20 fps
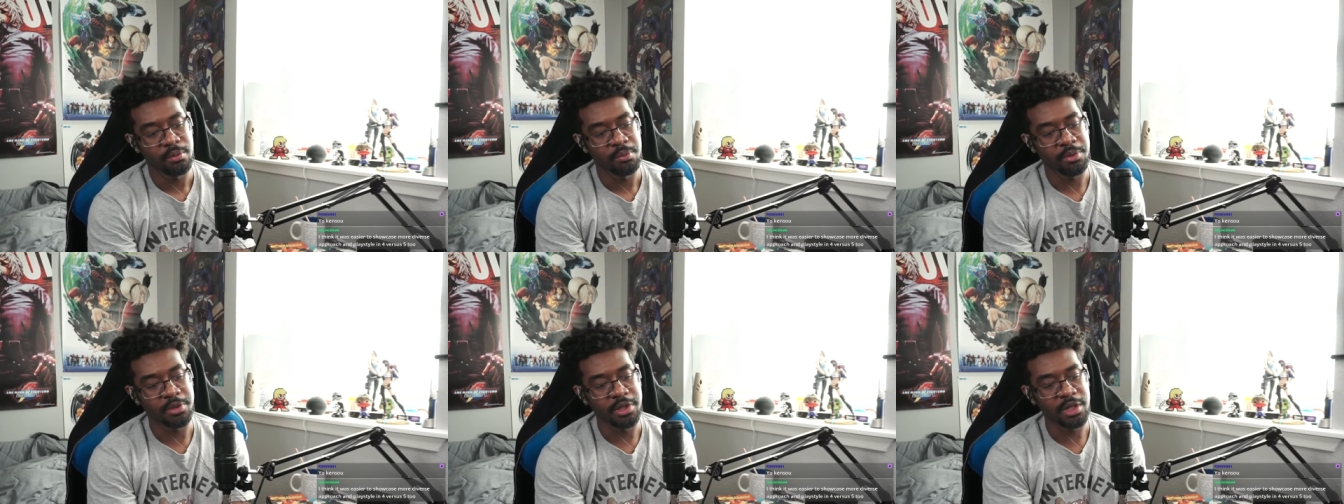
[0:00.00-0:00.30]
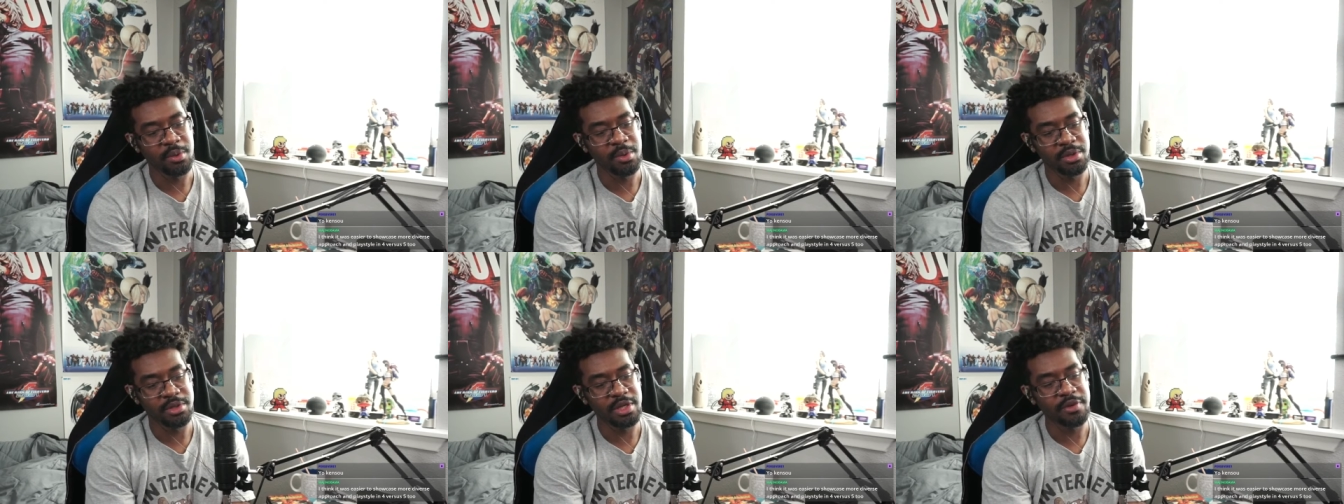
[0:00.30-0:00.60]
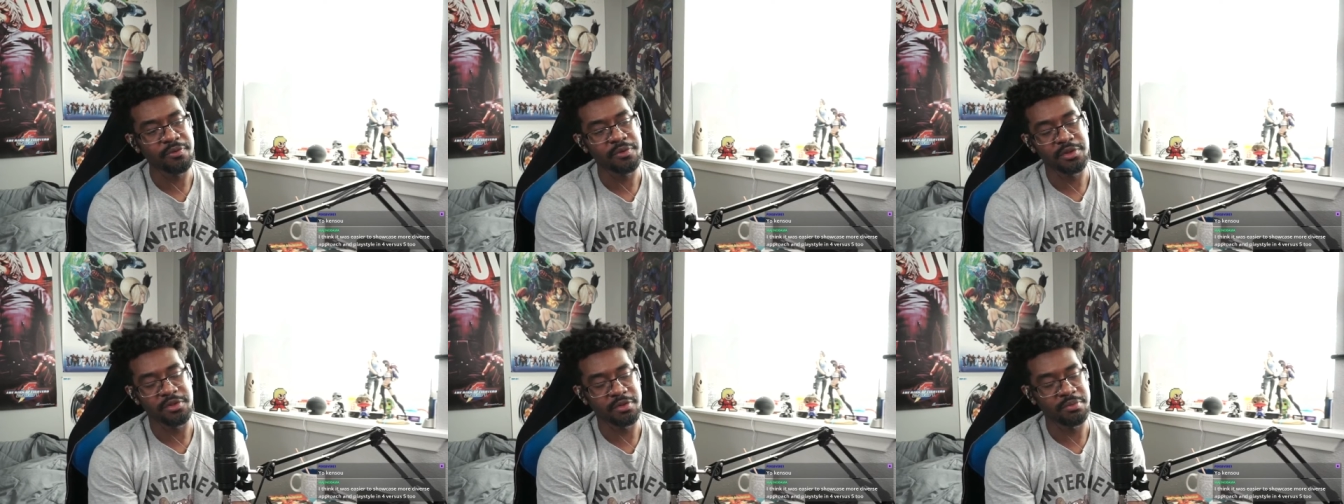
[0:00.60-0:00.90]
But there were
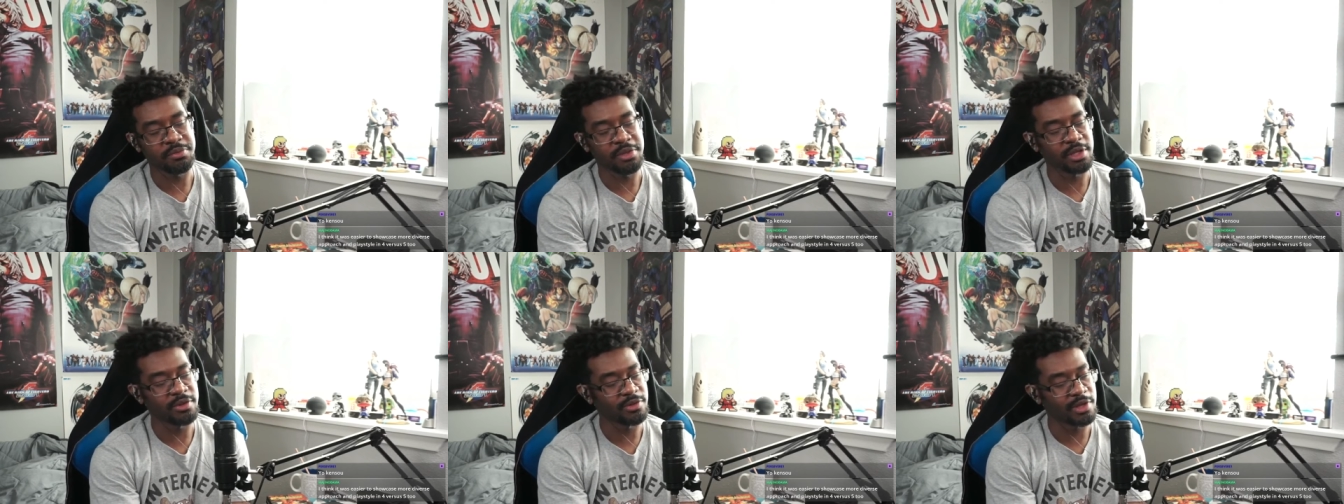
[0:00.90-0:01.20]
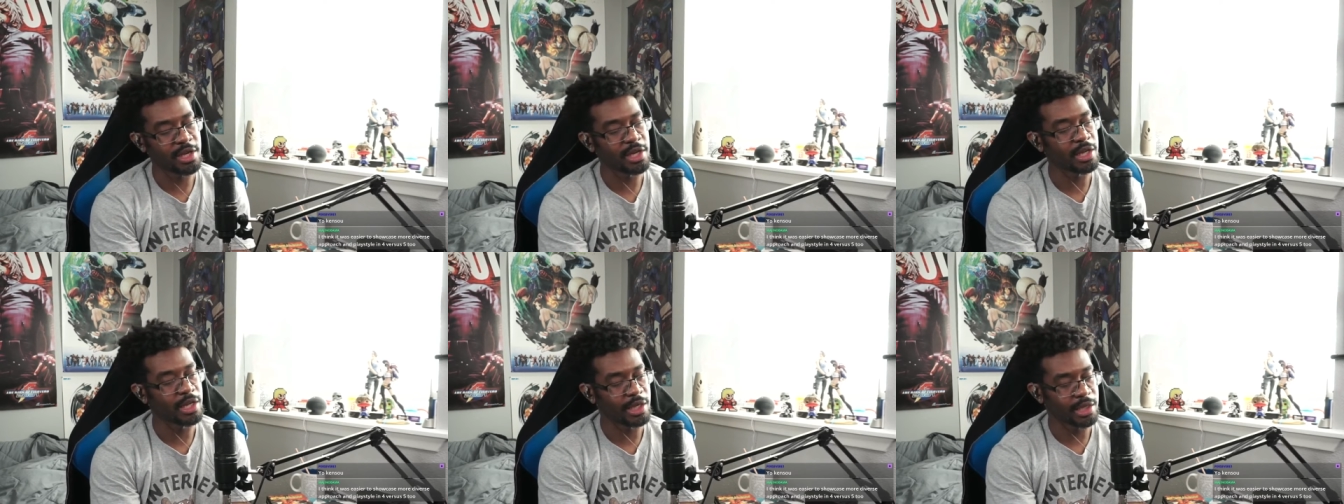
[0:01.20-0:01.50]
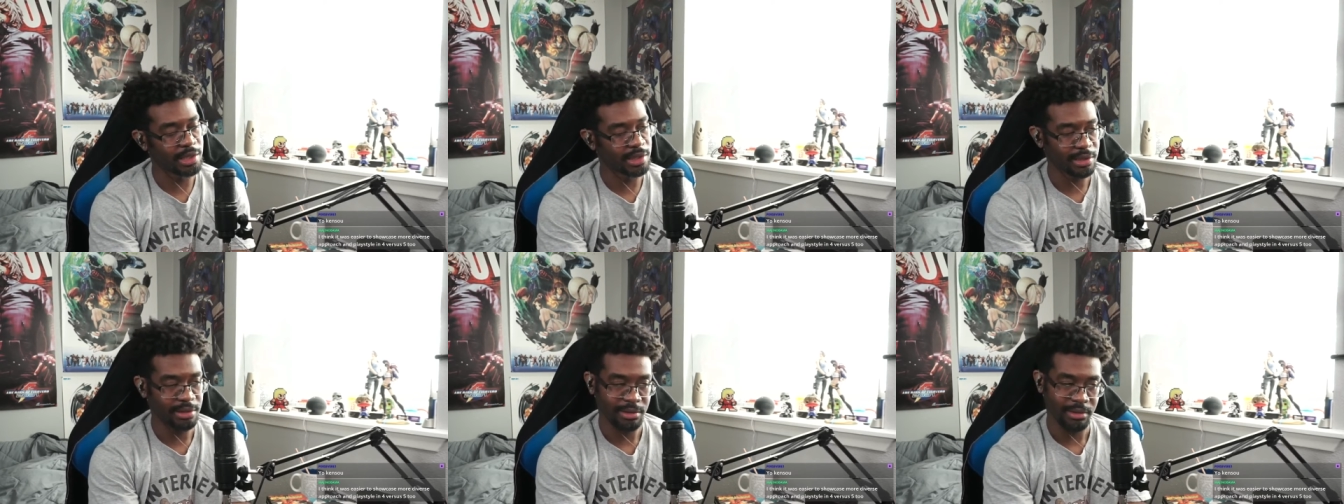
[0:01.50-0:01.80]
definitely some things I didn't
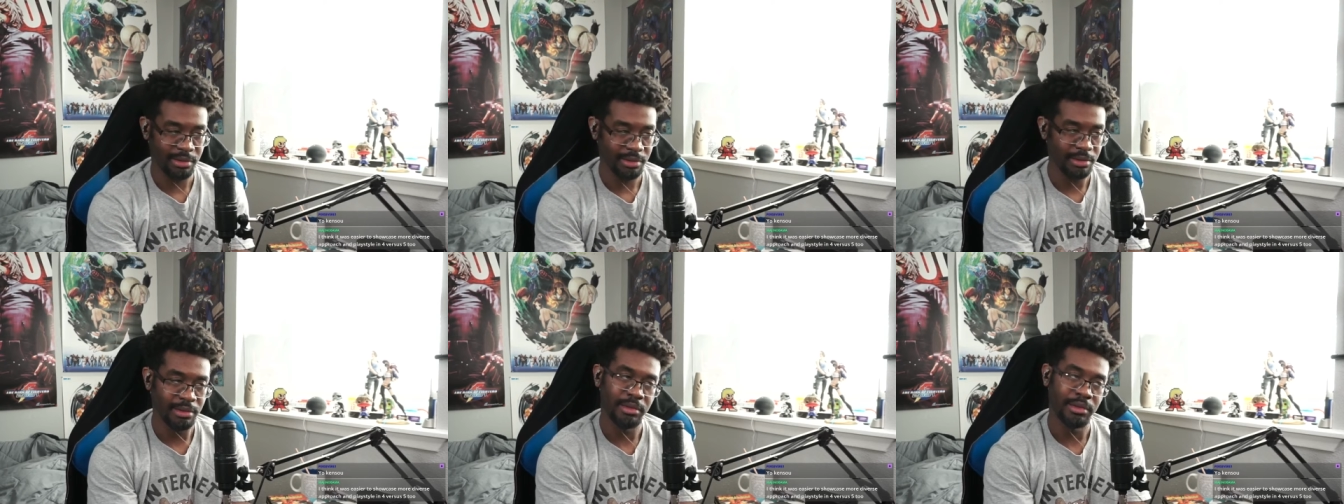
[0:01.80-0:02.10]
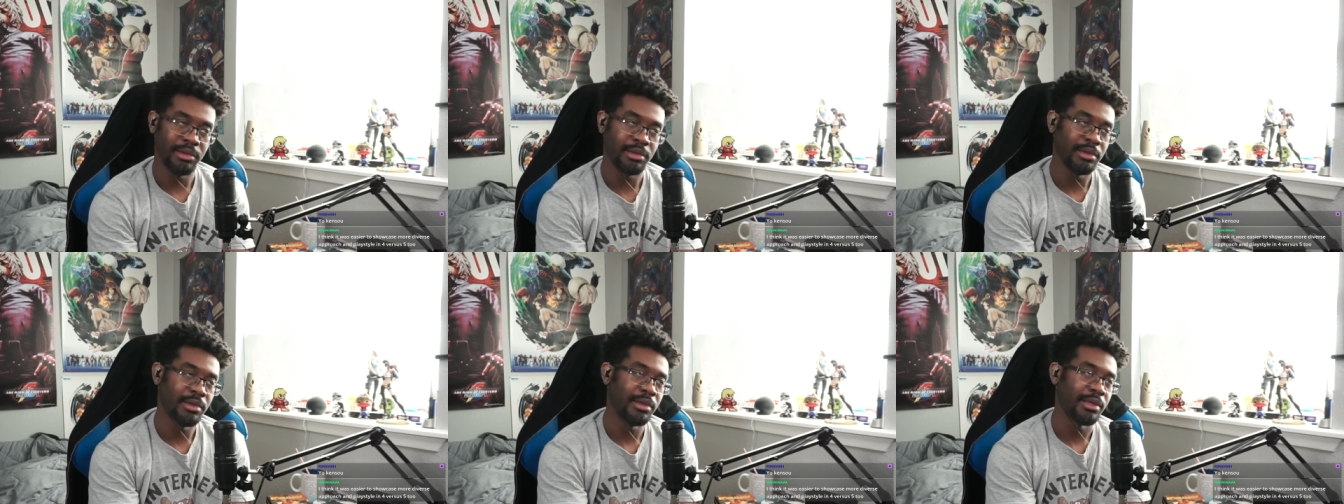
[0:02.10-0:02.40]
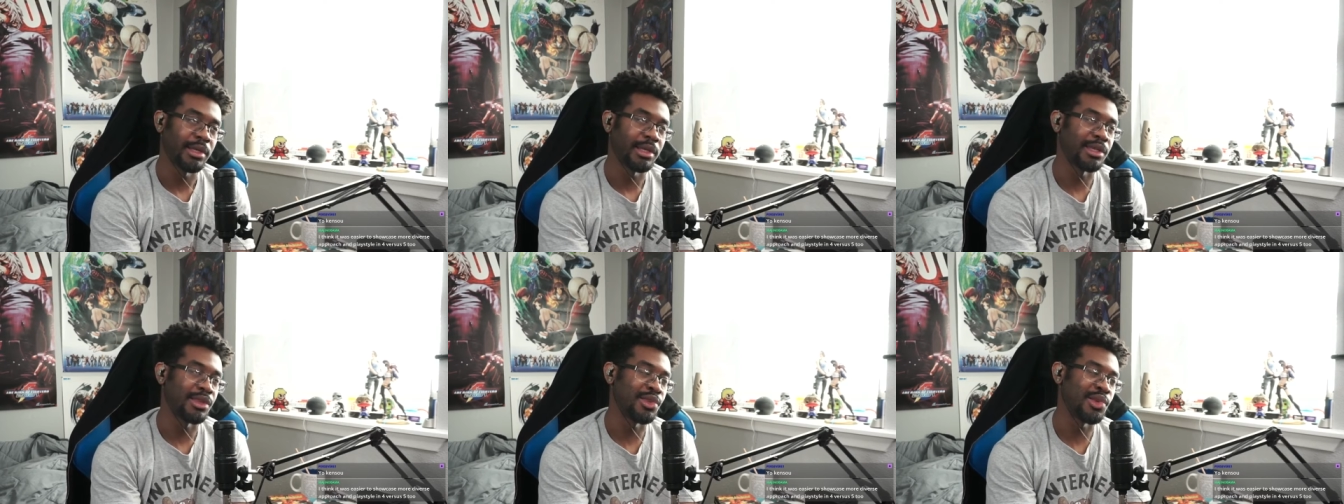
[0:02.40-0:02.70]
like,
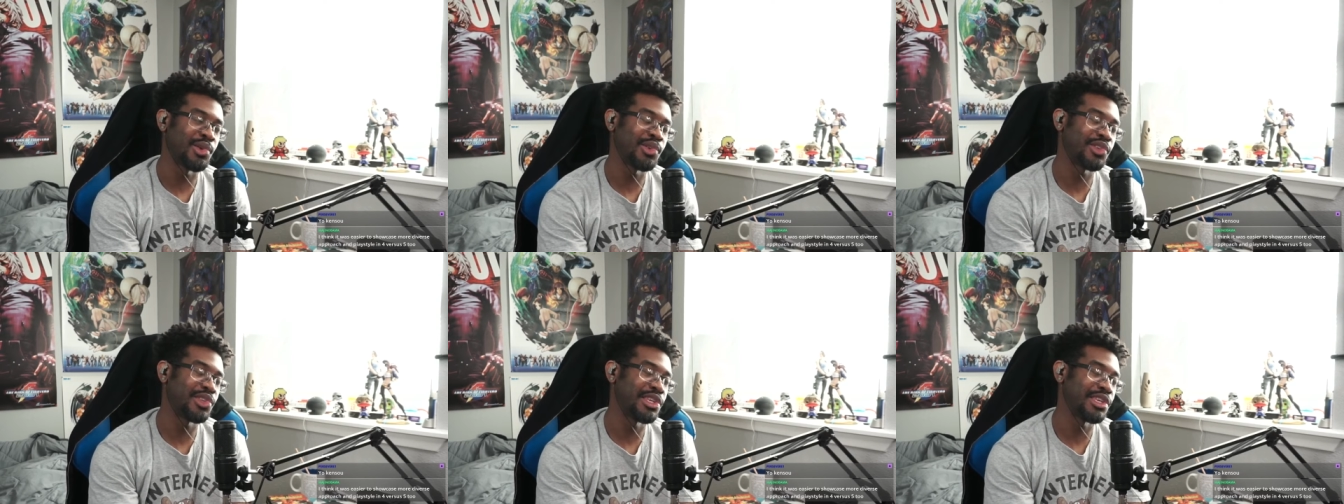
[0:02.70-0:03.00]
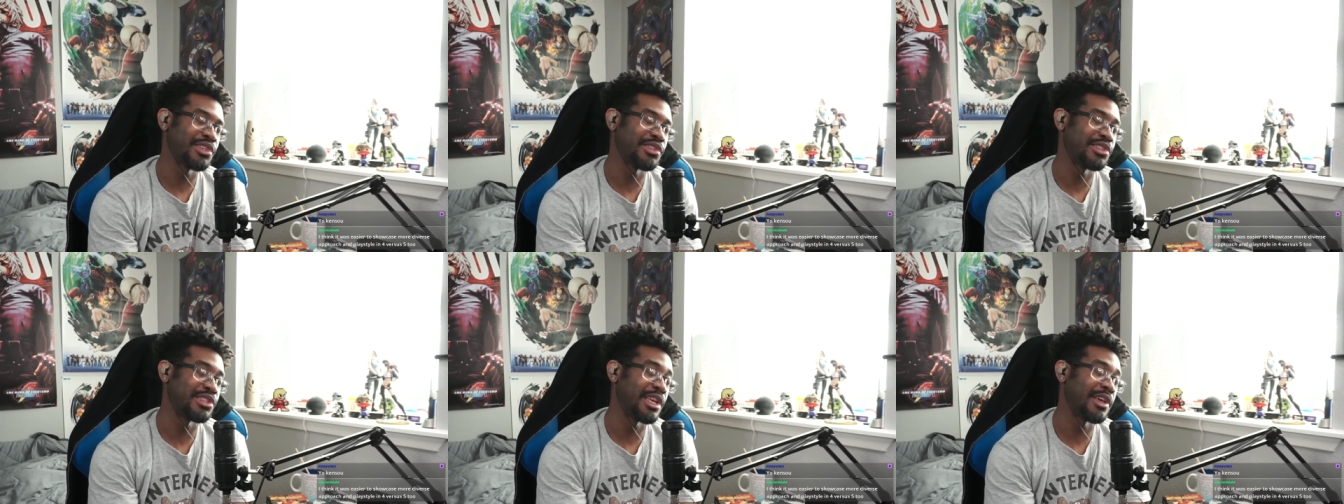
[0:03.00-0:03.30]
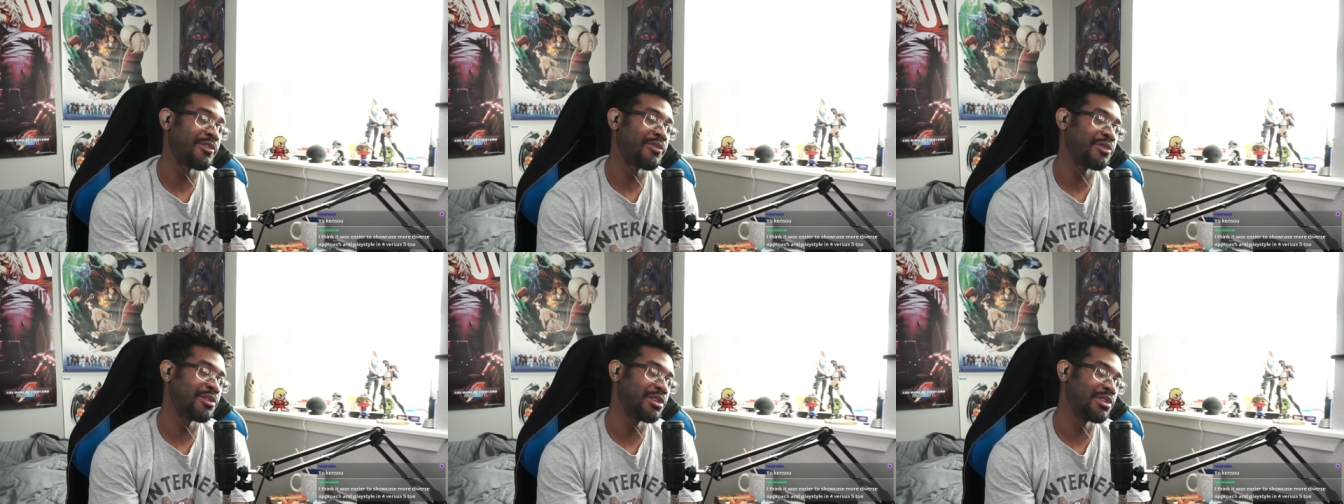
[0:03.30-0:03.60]
and those things
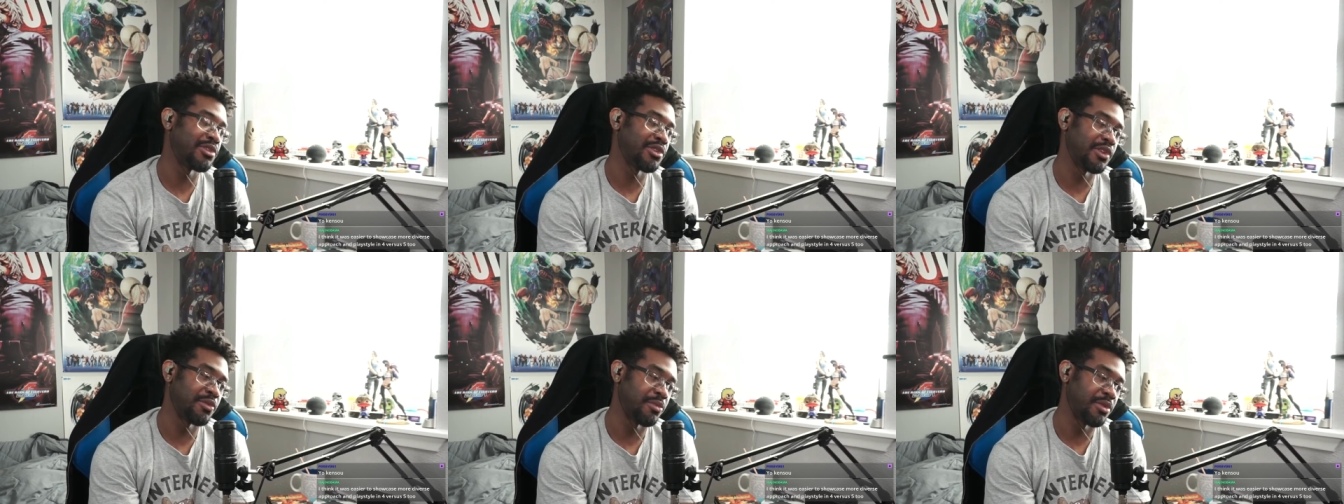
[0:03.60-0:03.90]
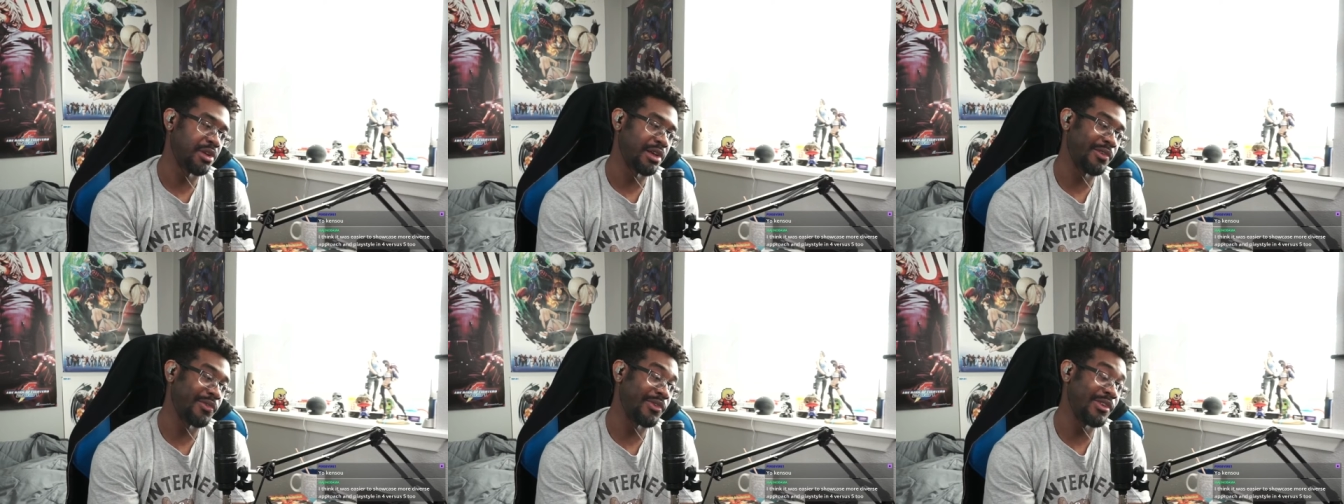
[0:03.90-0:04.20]
definitely turned me off.